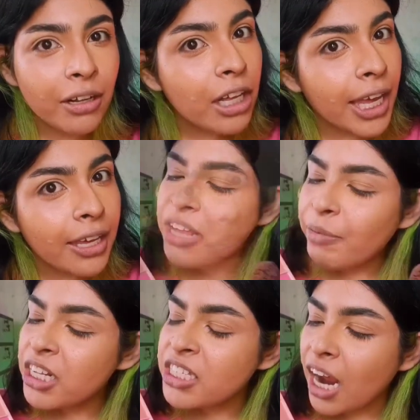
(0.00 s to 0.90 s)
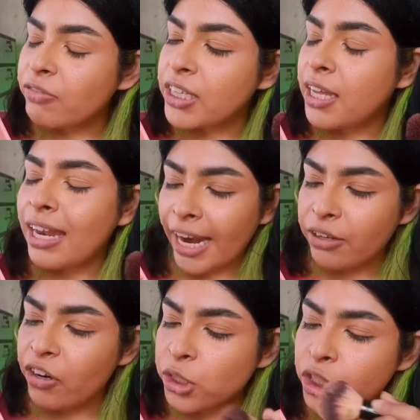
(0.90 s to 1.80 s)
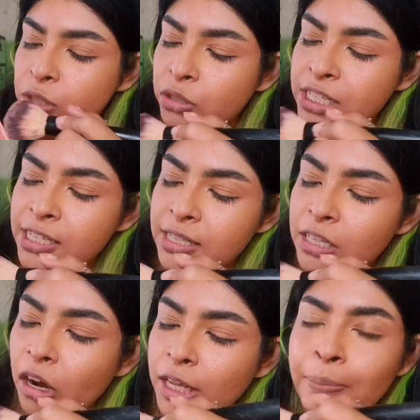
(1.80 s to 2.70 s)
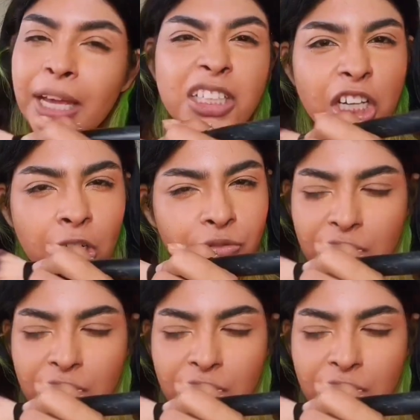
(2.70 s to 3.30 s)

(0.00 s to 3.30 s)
okay so i'm gonna start with the lighter version so this is the dirty pink shirt we